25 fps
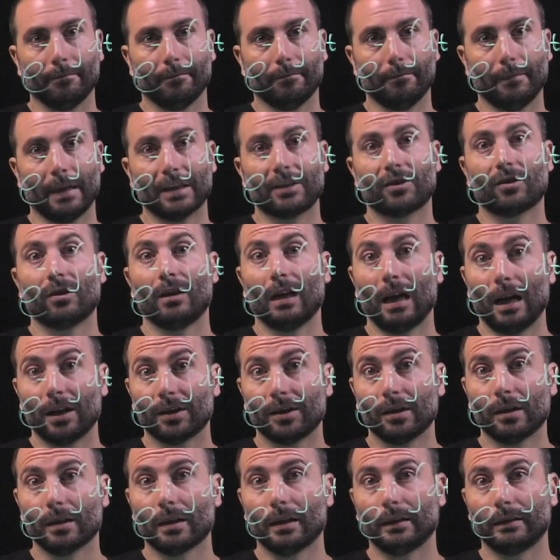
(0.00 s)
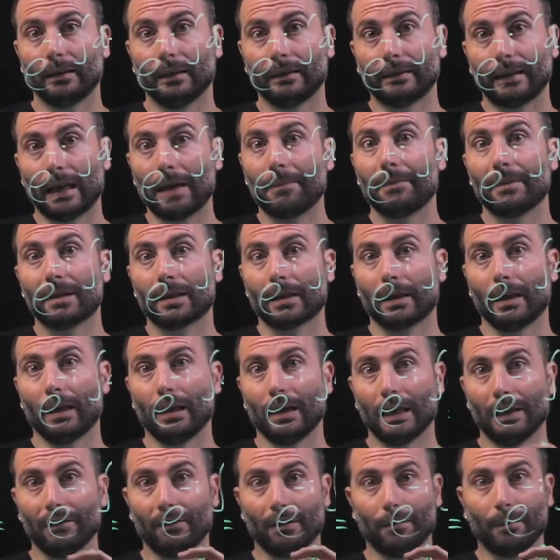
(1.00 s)
much larger than the time
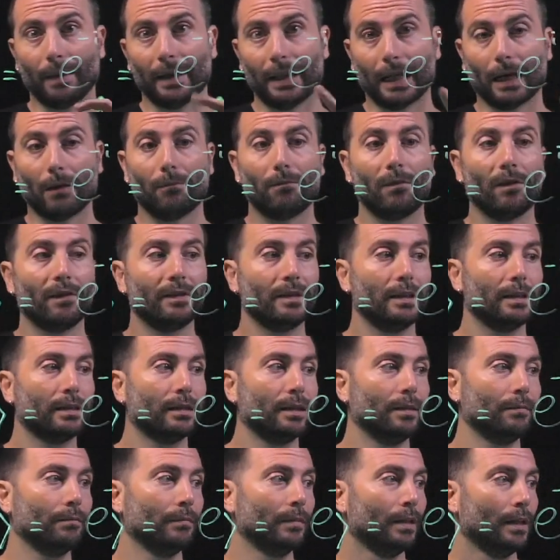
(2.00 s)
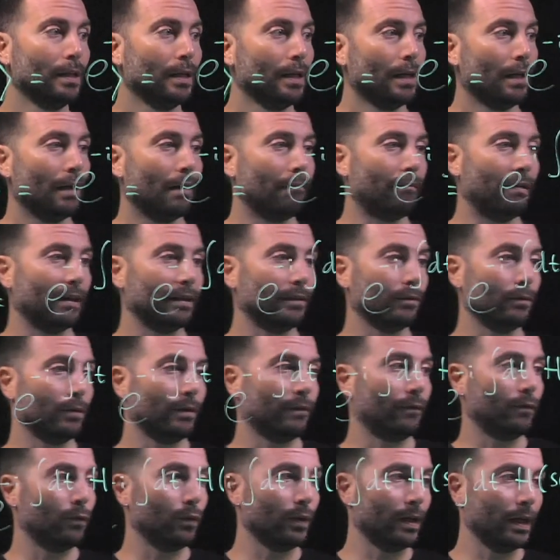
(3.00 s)
scale given by the local system. But
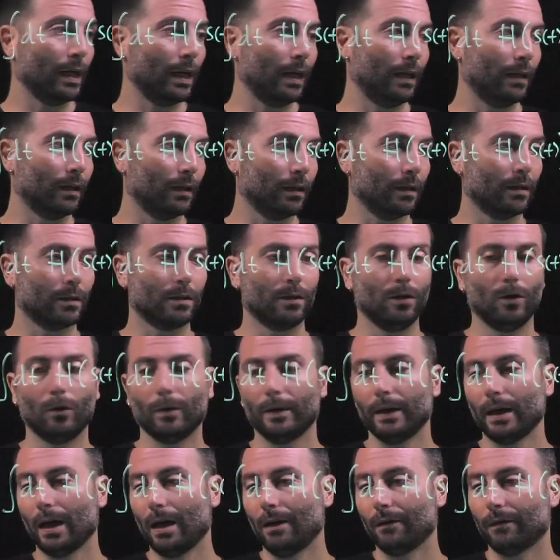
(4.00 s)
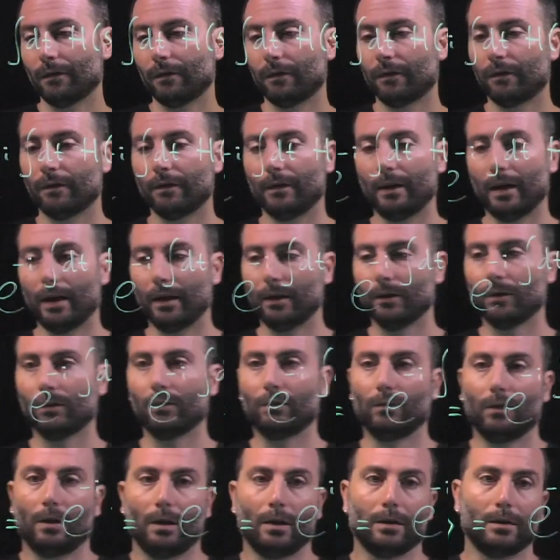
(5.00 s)
if we are slow enough, then
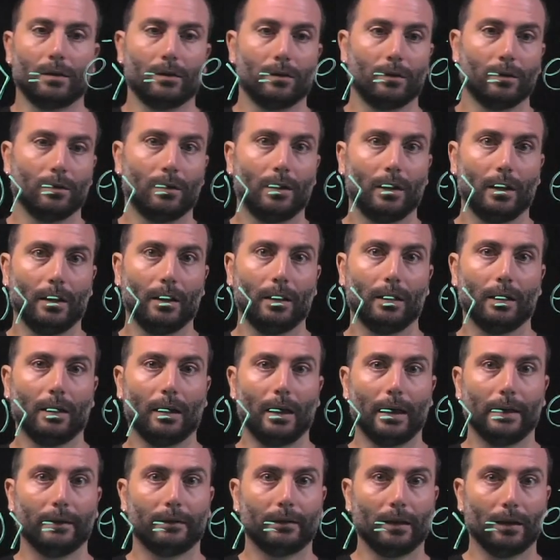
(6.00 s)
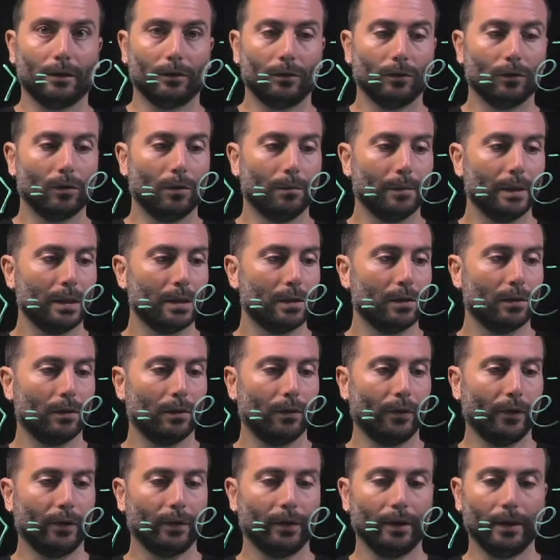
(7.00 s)
I tried to convince you
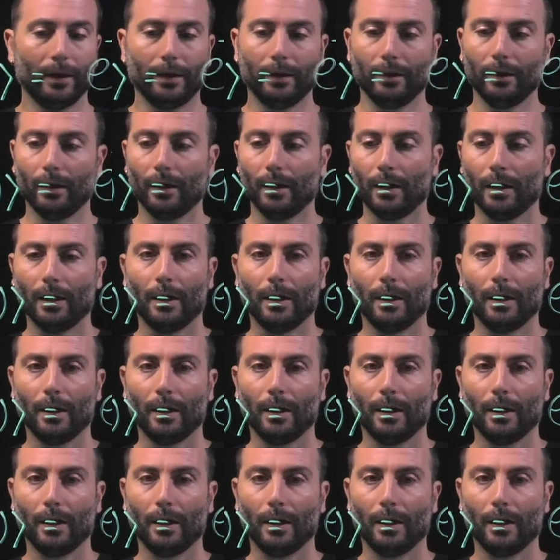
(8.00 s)
the other day,